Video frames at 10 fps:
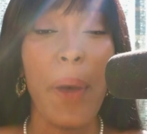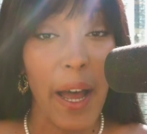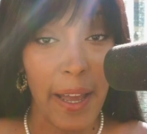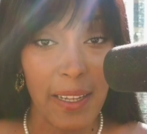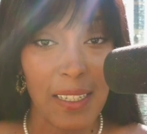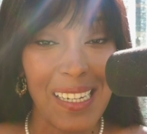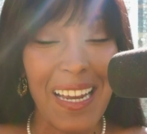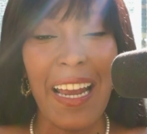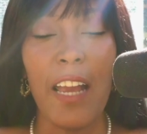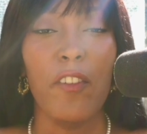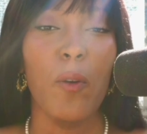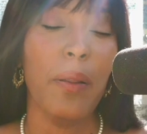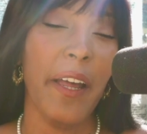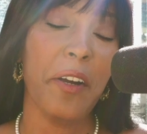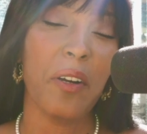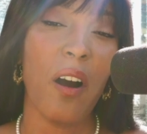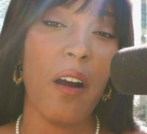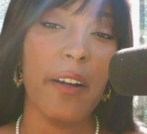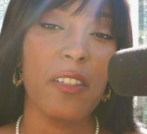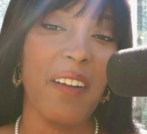But if you play your
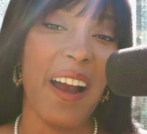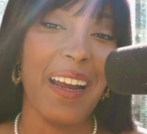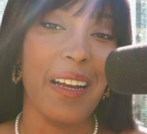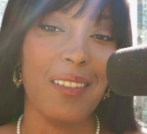cards right,